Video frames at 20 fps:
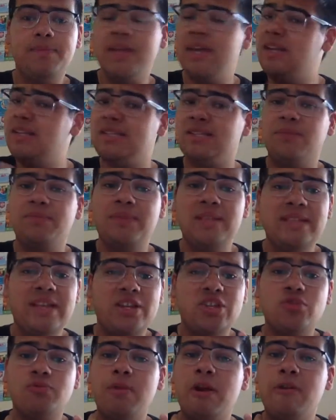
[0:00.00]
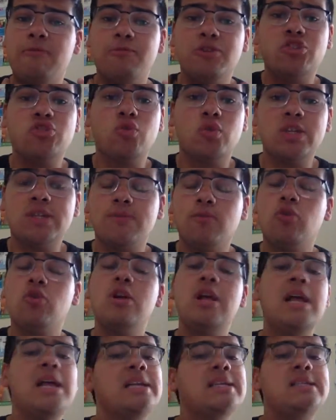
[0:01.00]
It is something that is very resourceful,
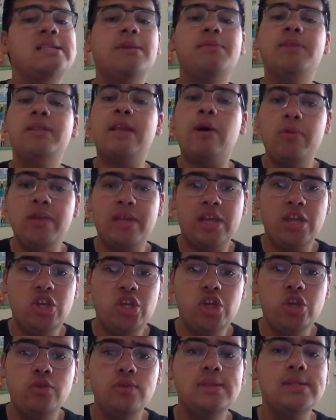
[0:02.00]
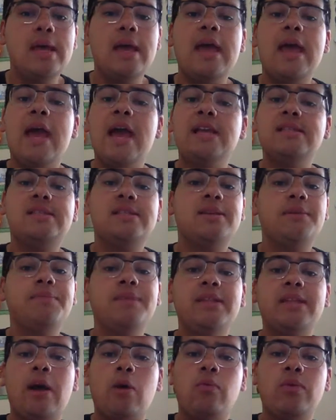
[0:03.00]
something that we can use, and
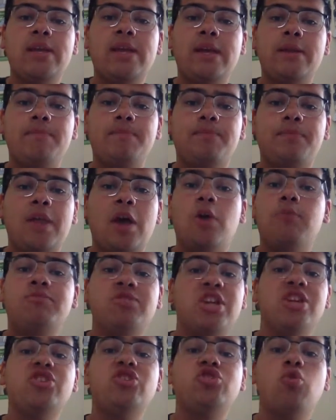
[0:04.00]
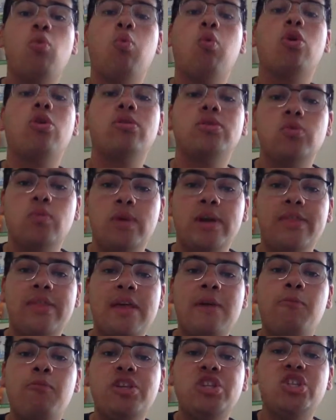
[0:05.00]
something that we can help change the world with
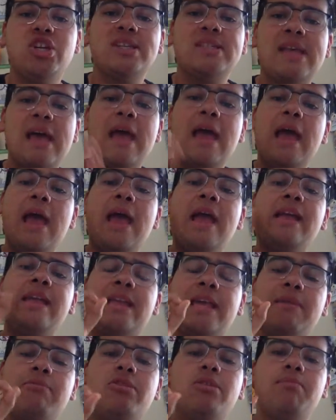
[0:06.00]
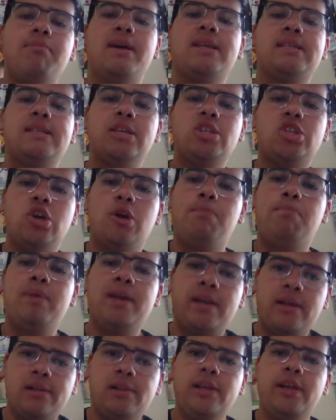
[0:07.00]
if we just give the message a
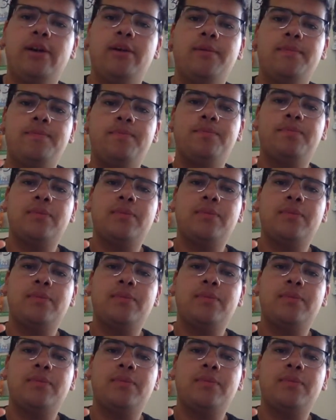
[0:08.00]
bit clear,